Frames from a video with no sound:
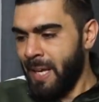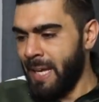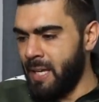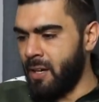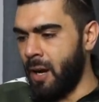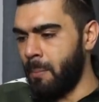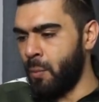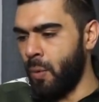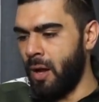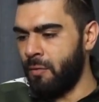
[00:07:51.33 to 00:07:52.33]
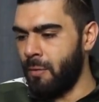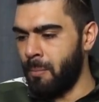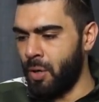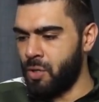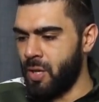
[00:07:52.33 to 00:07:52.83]
He can't be worth
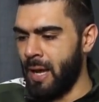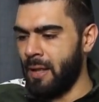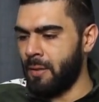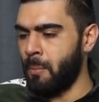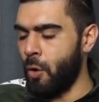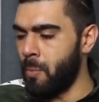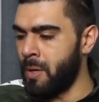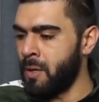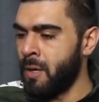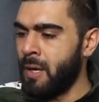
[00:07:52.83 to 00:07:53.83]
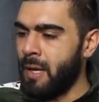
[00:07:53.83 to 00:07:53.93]
much at the moment.